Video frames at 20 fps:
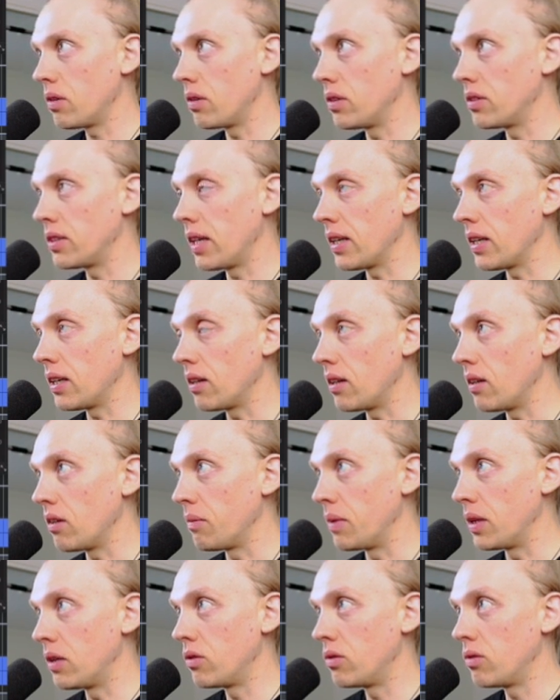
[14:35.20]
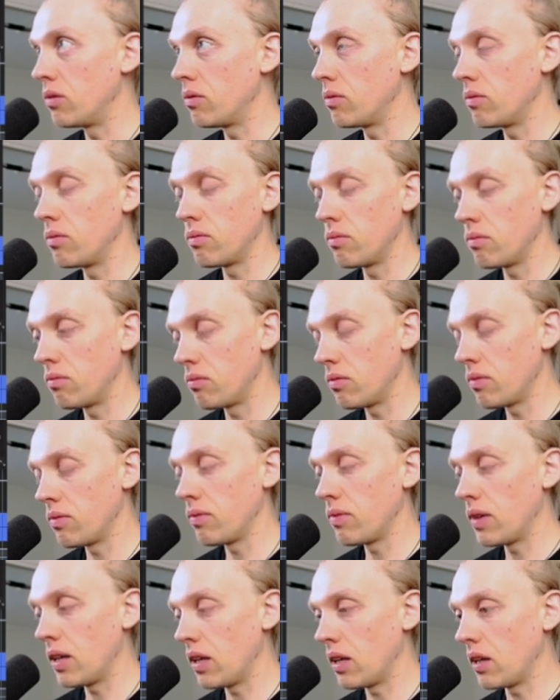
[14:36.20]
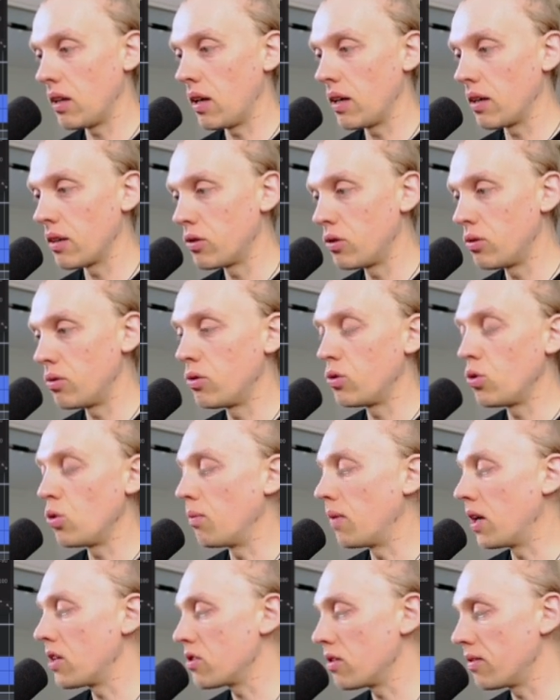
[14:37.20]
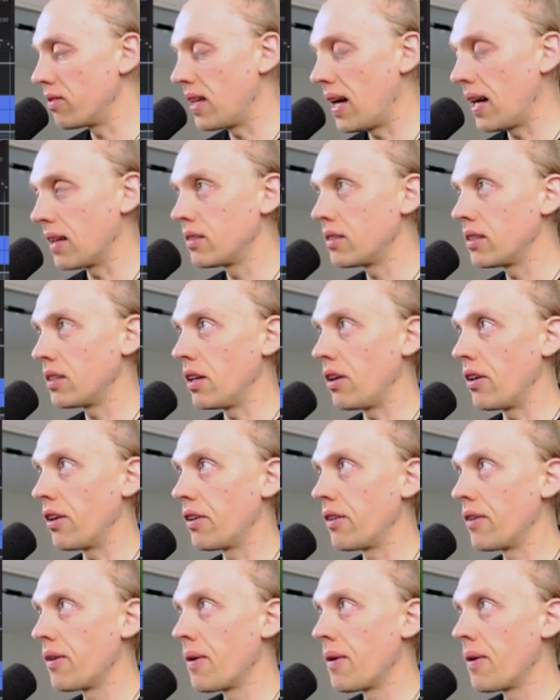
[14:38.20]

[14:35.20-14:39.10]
taking a little bit, getting like too much of that here.